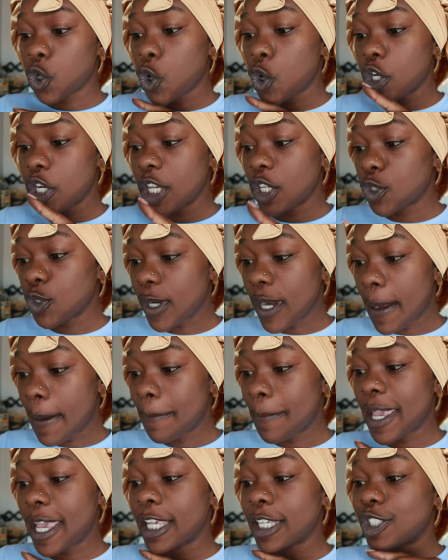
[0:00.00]
oh
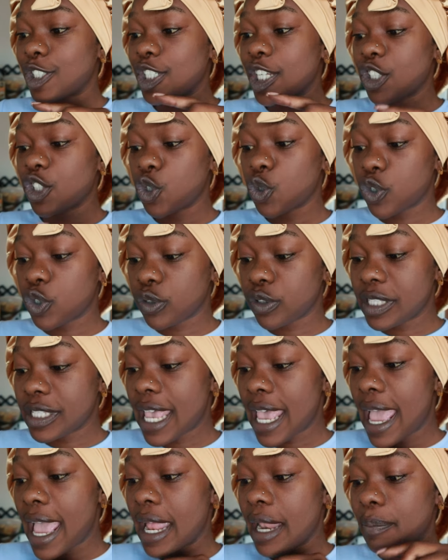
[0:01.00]
natural beige, natural
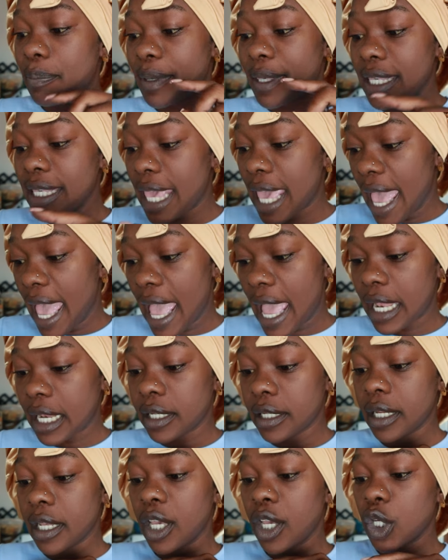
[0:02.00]
tan,
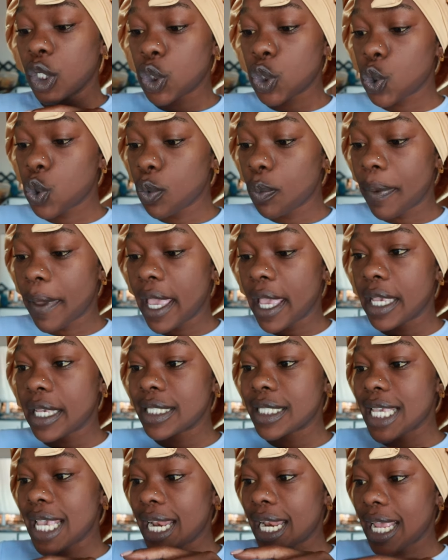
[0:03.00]
pecan, true
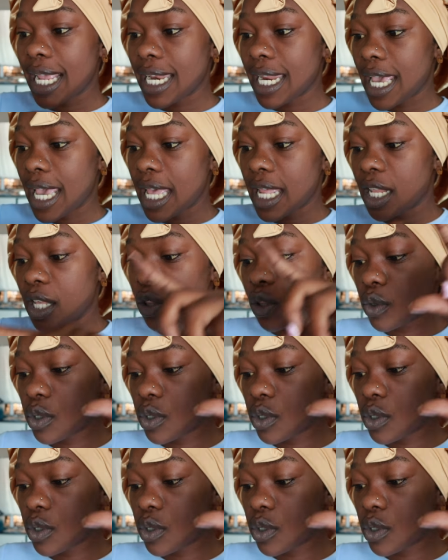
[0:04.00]
beige, yada yada yada.